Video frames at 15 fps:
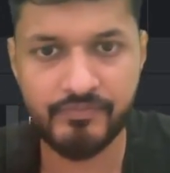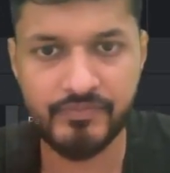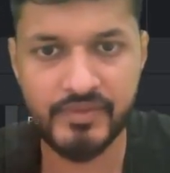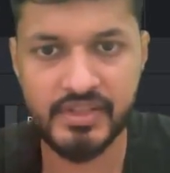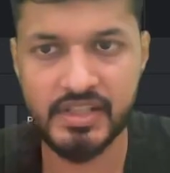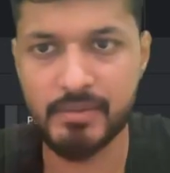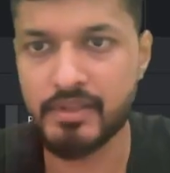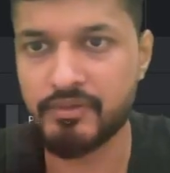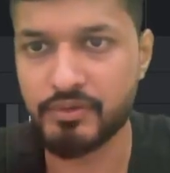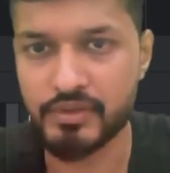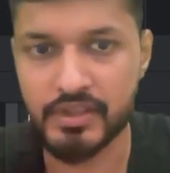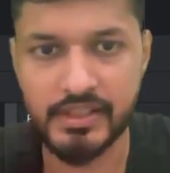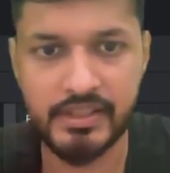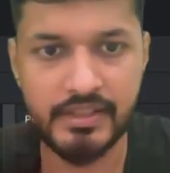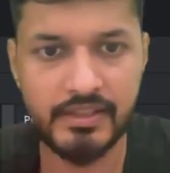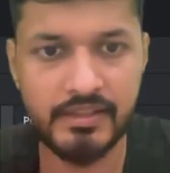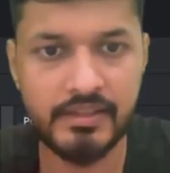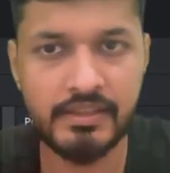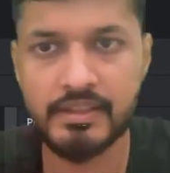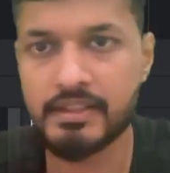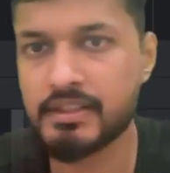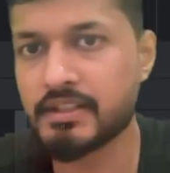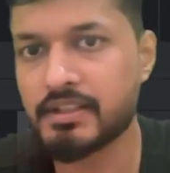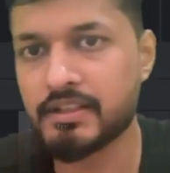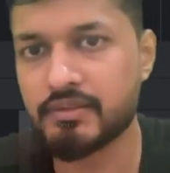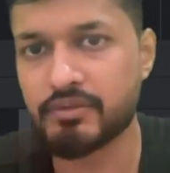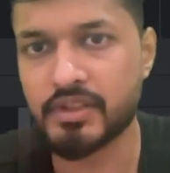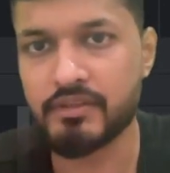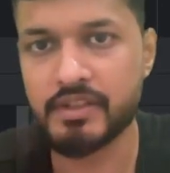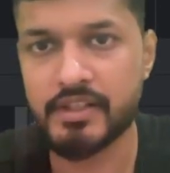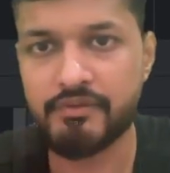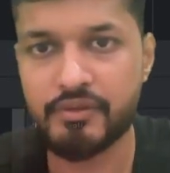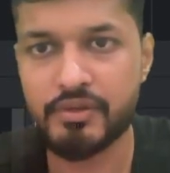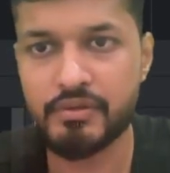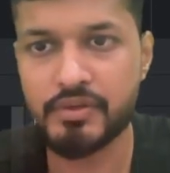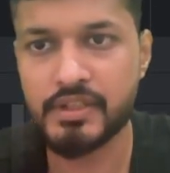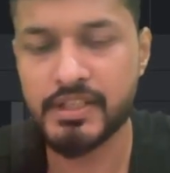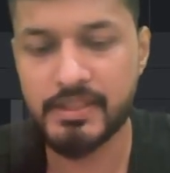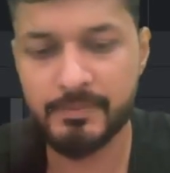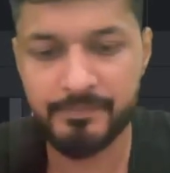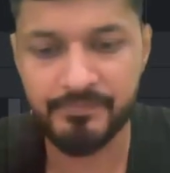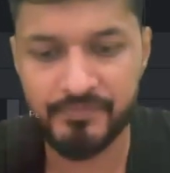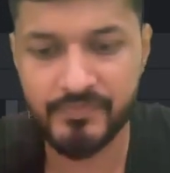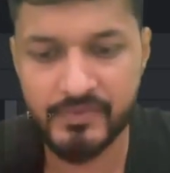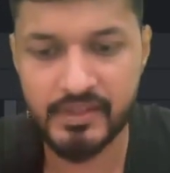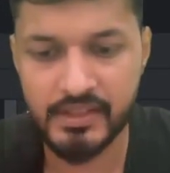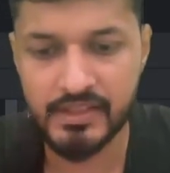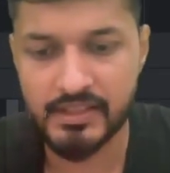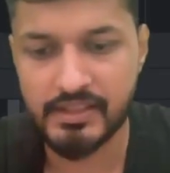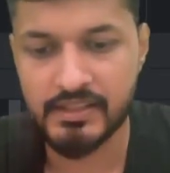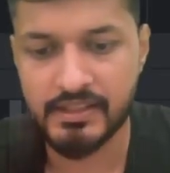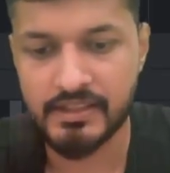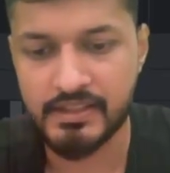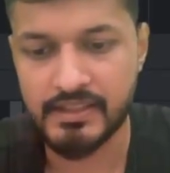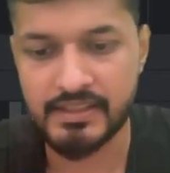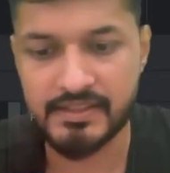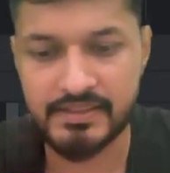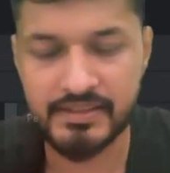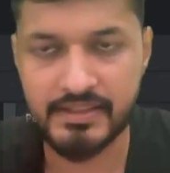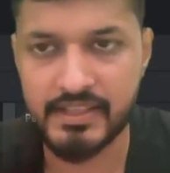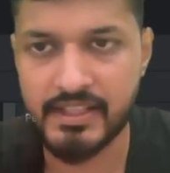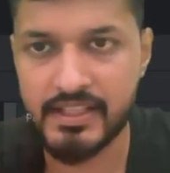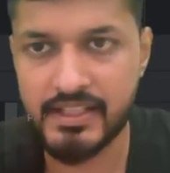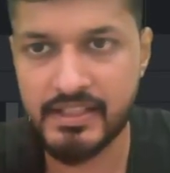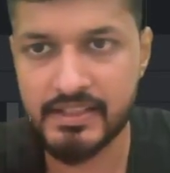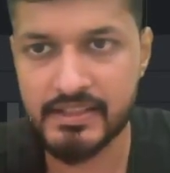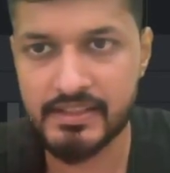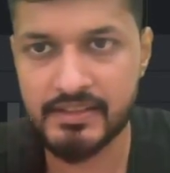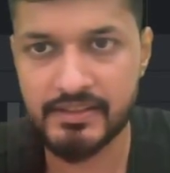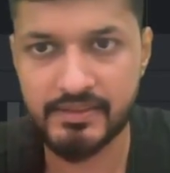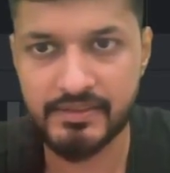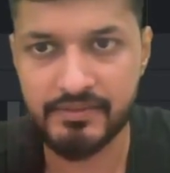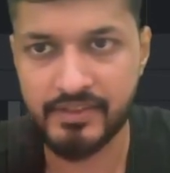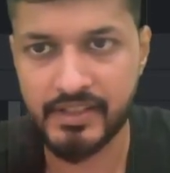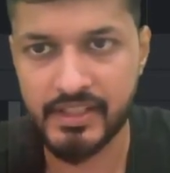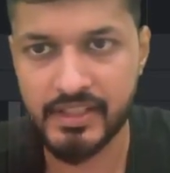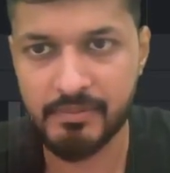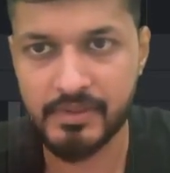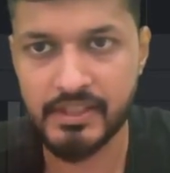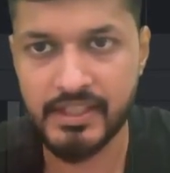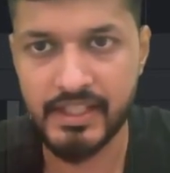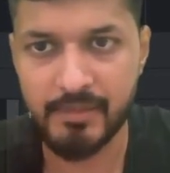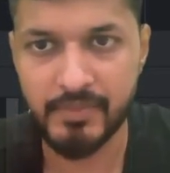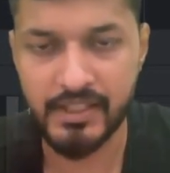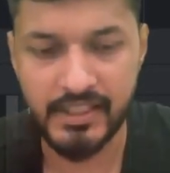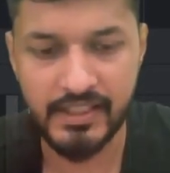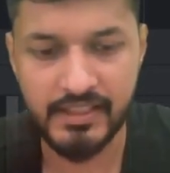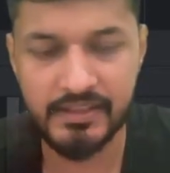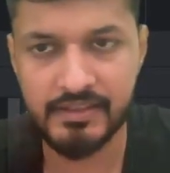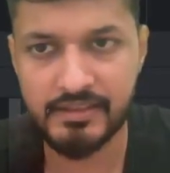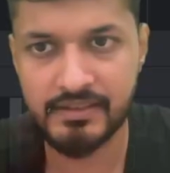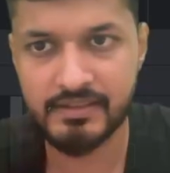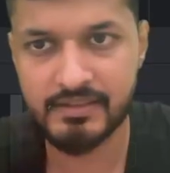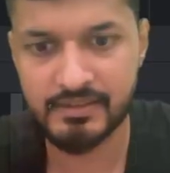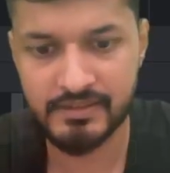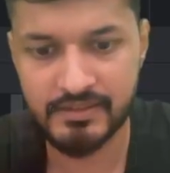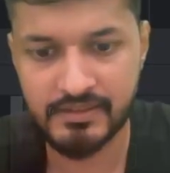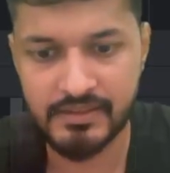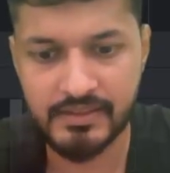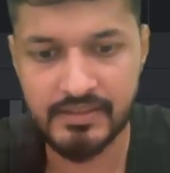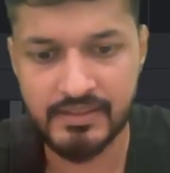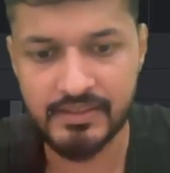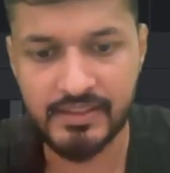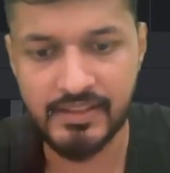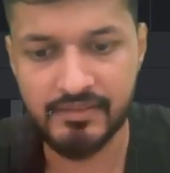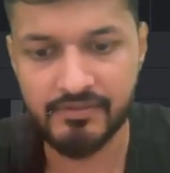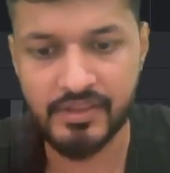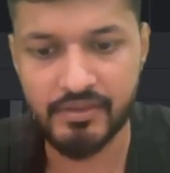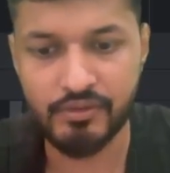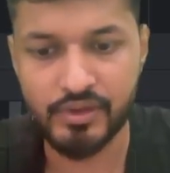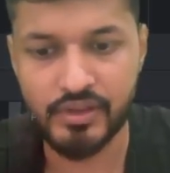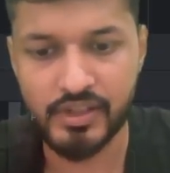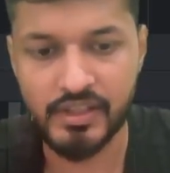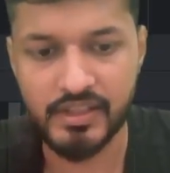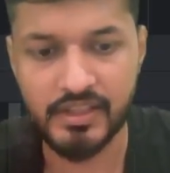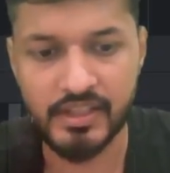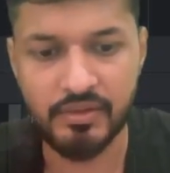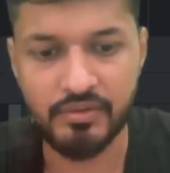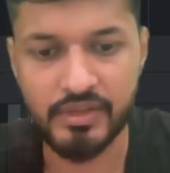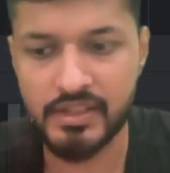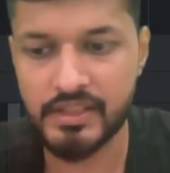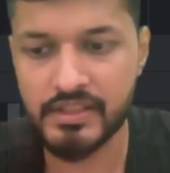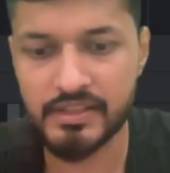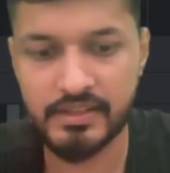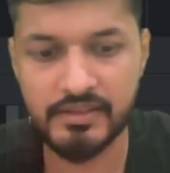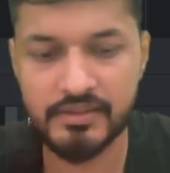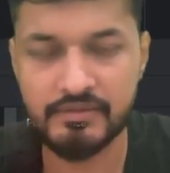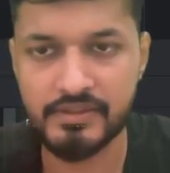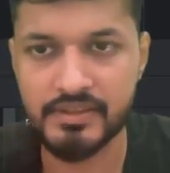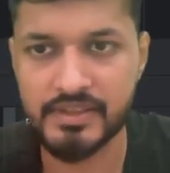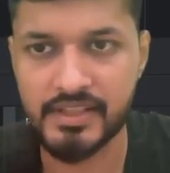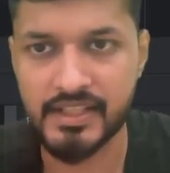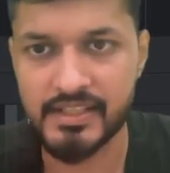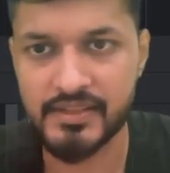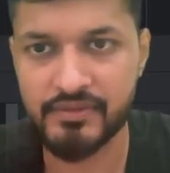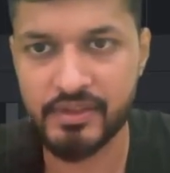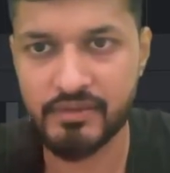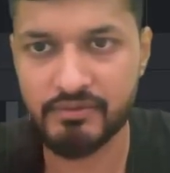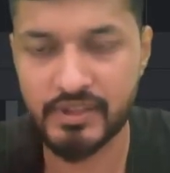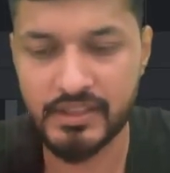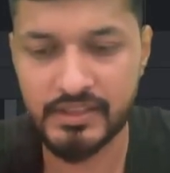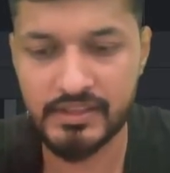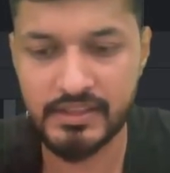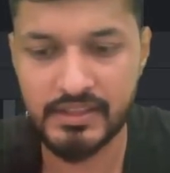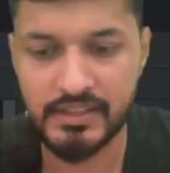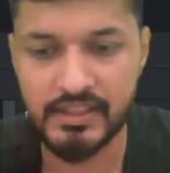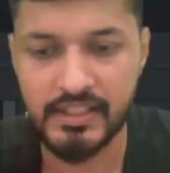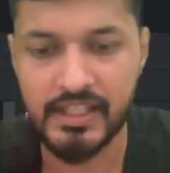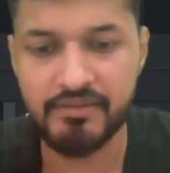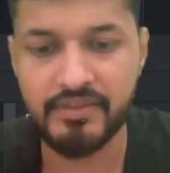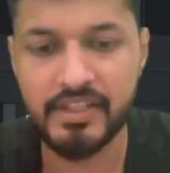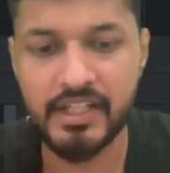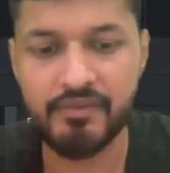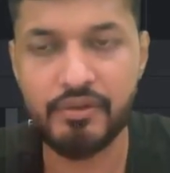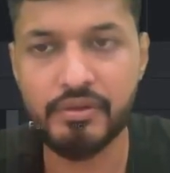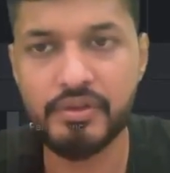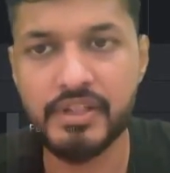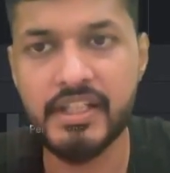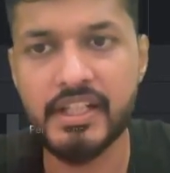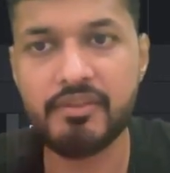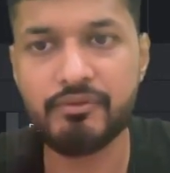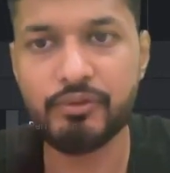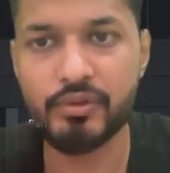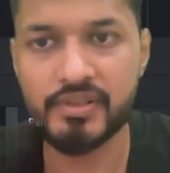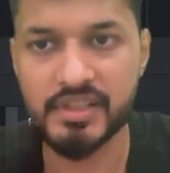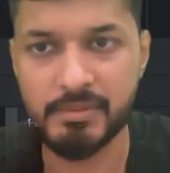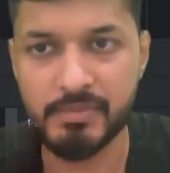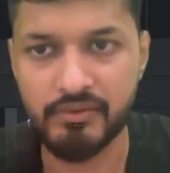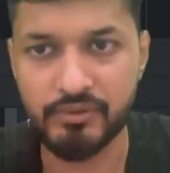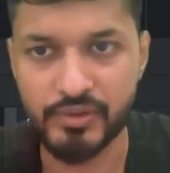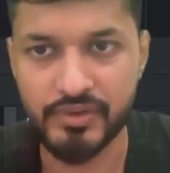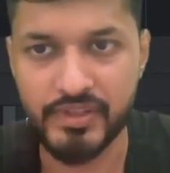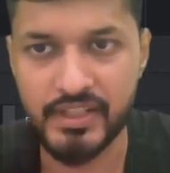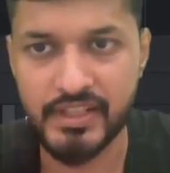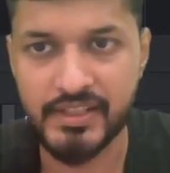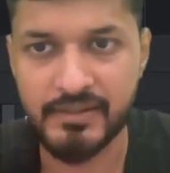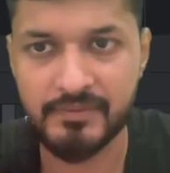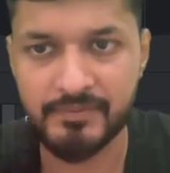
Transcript: Semaphore, right? What we have to do here, let's create a variable named n, then we want a counter which starts from 1, and we have to create 4 semaphores, right?